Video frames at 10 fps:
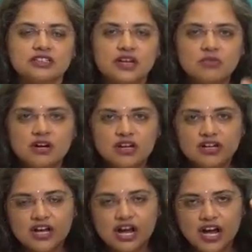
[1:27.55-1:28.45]
Now,
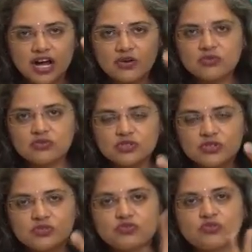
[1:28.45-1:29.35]
how do
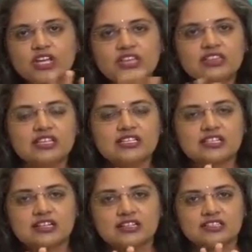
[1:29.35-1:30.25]
you treat these
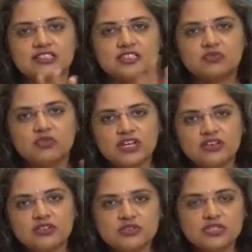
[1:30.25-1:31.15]
conditions? When
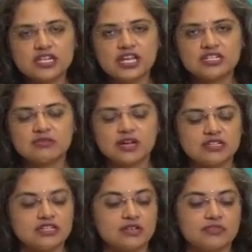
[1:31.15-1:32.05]
do you use an
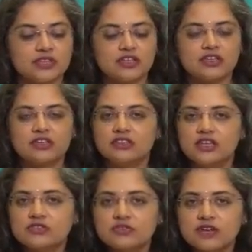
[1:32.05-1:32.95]
antibiotic?
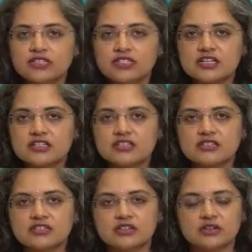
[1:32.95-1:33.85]

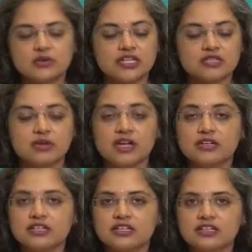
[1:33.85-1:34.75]
Nasopharyngitis, no
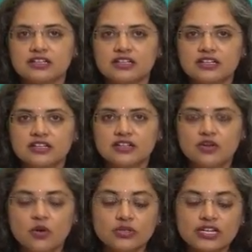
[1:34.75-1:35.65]
antibiotic.
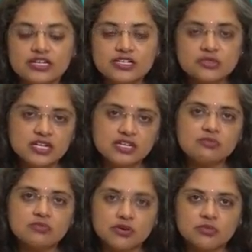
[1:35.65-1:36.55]
Otitis
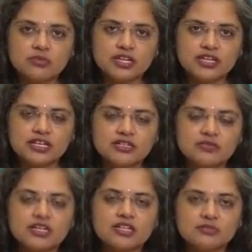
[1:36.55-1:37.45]
media, probably an
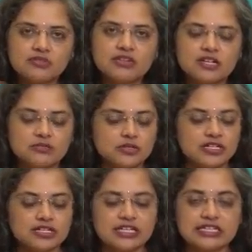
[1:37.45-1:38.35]
antibiotic, but we'll come to
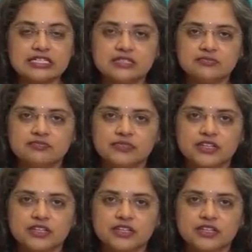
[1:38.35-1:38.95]
that later.